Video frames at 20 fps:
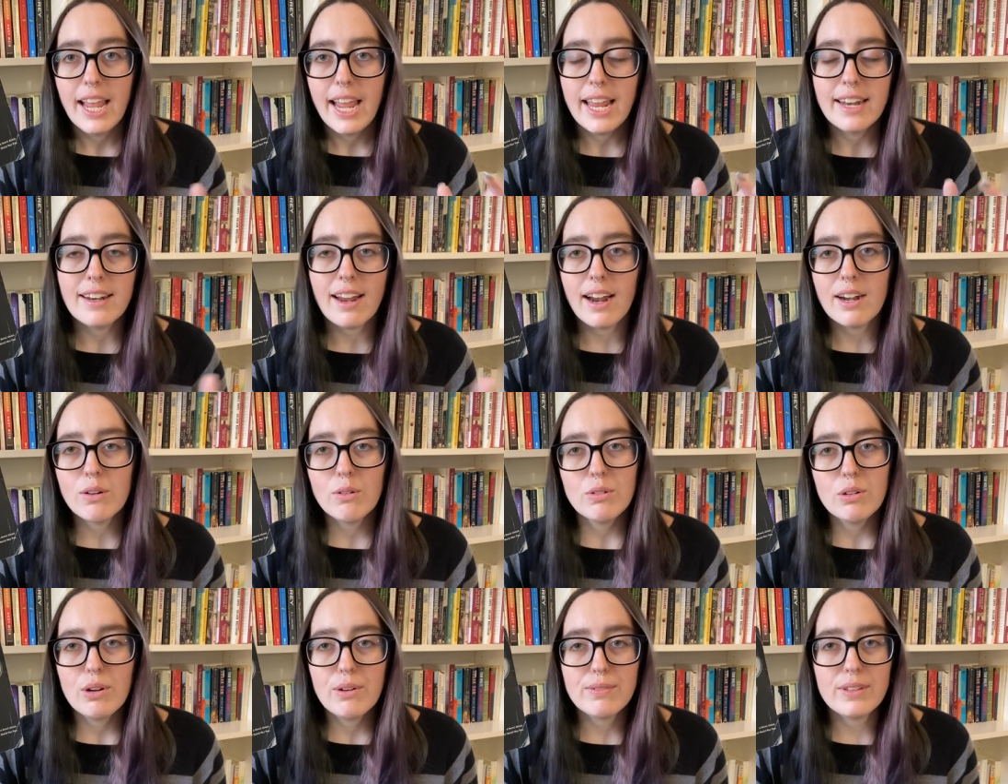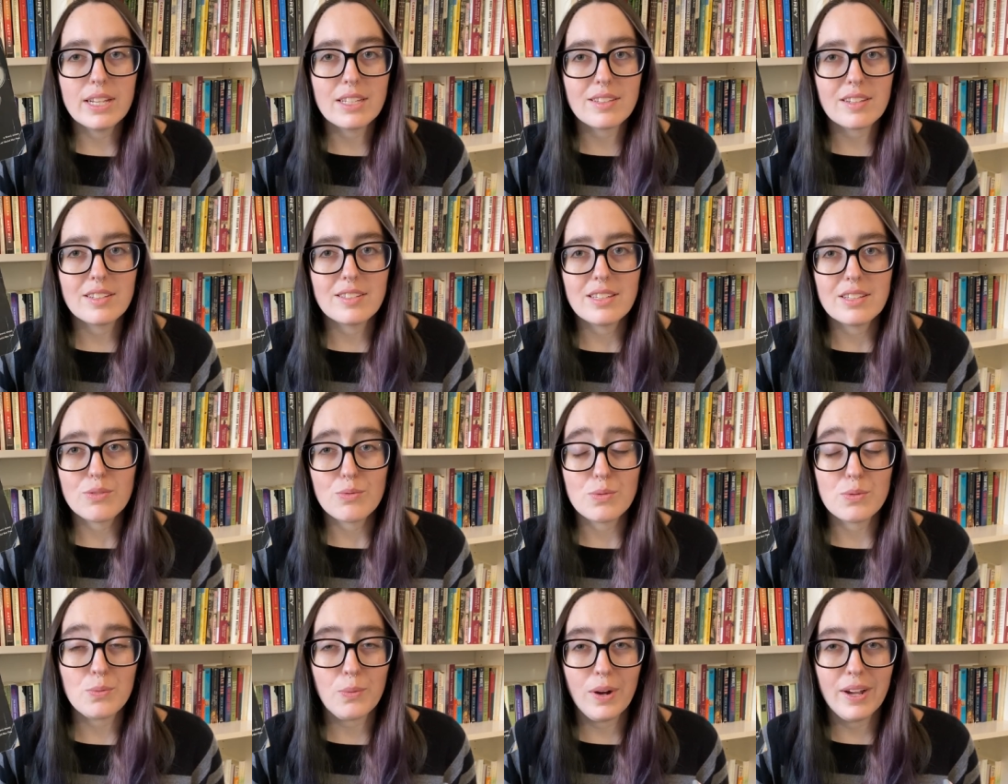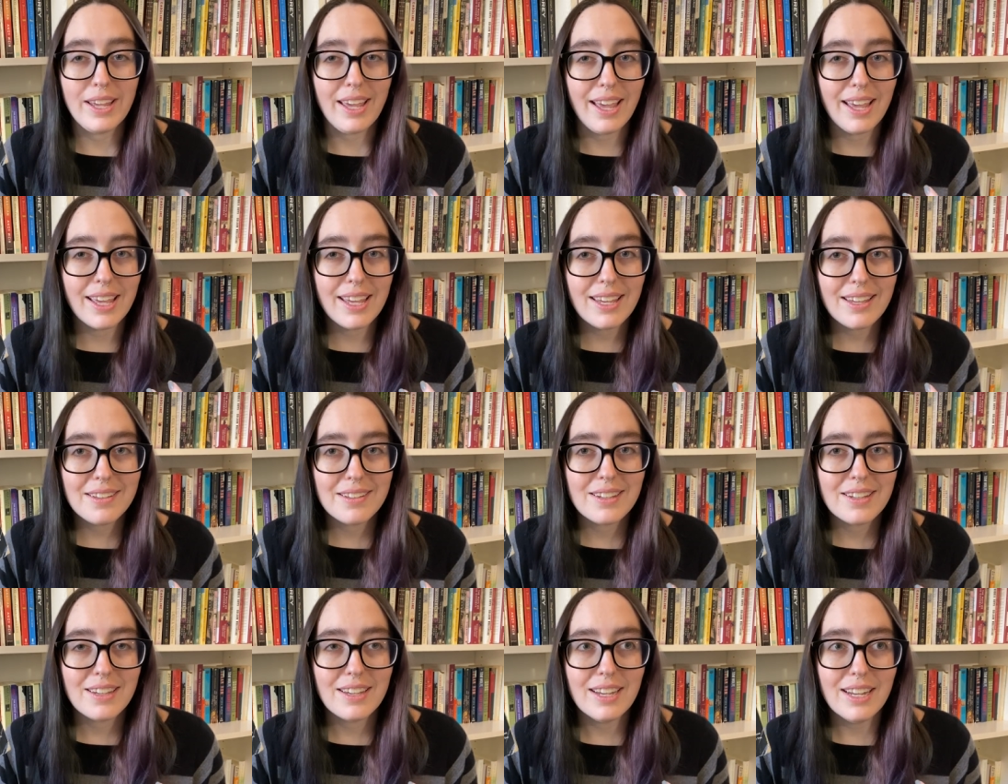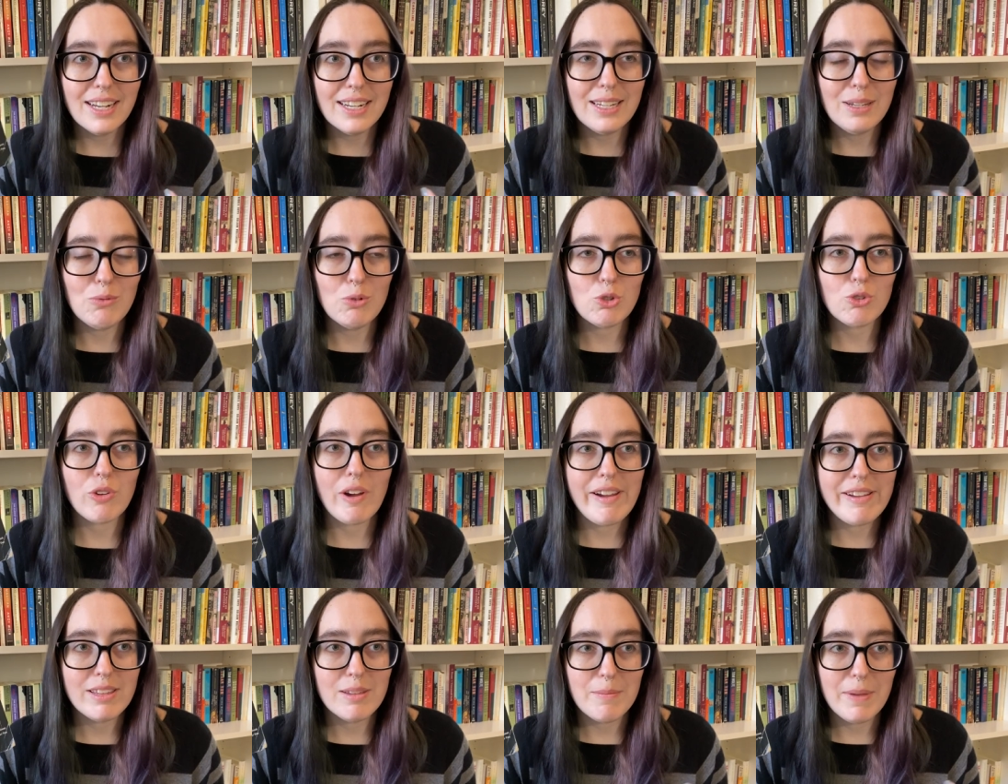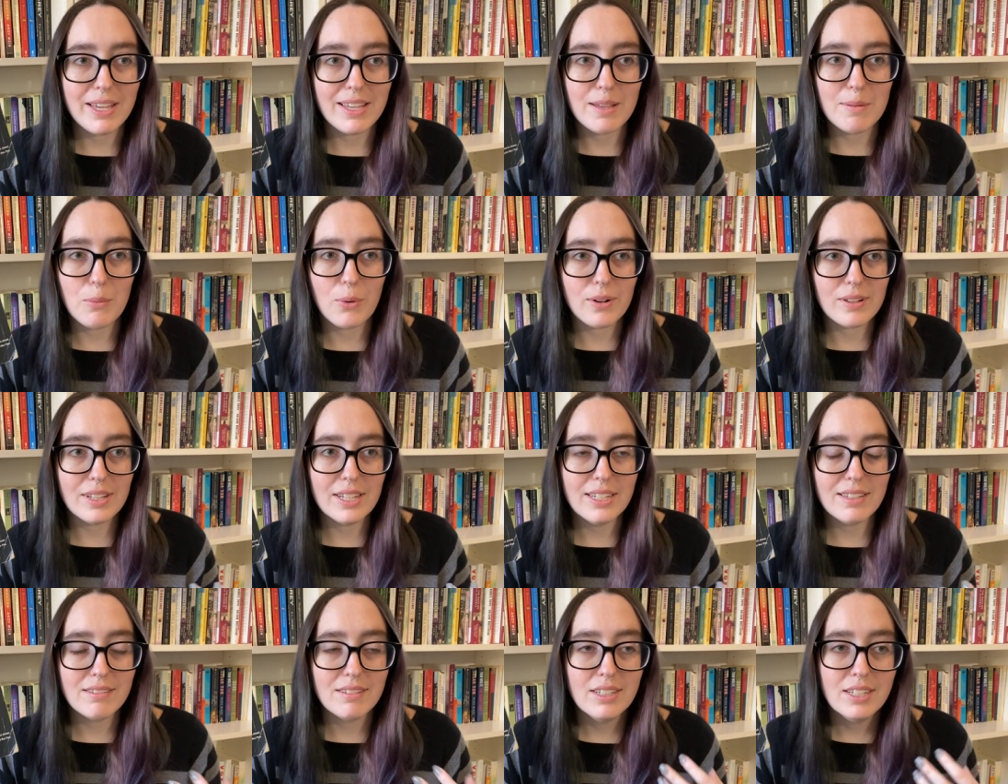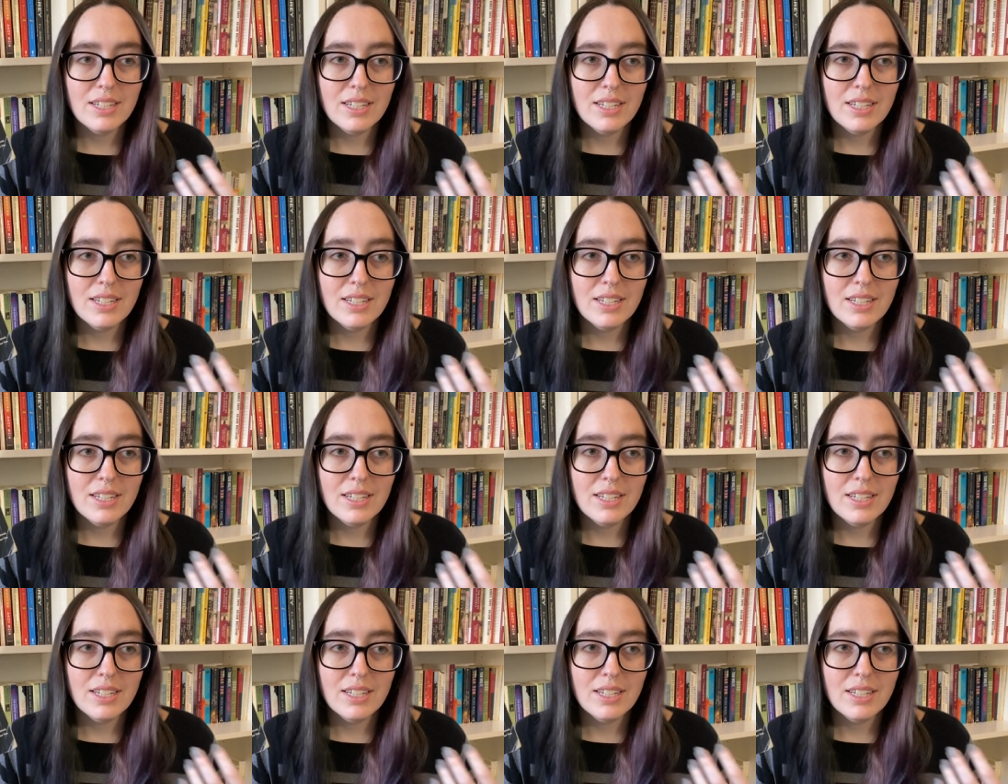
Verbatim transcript: And I don't know if that's because this was YA and he was trying to make it more like